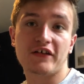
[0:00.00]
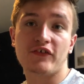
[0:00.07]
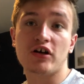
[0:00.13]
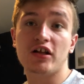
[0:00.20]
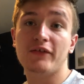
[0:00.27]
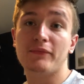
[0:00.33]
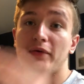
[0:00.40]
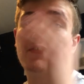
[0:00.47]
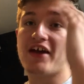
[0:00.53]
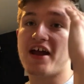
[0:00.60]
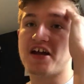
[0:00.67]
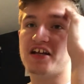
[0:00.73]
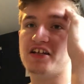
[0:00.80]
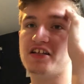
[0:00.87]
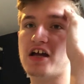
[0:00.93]
I've got a bit of a
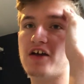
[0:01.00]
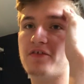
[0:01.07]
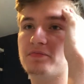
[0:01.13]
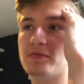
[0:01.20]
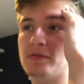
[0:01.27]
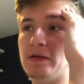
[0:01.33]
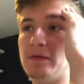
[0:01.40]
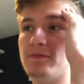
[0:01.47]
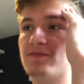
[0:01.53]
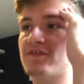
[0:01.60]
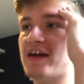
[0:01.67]
headache now from the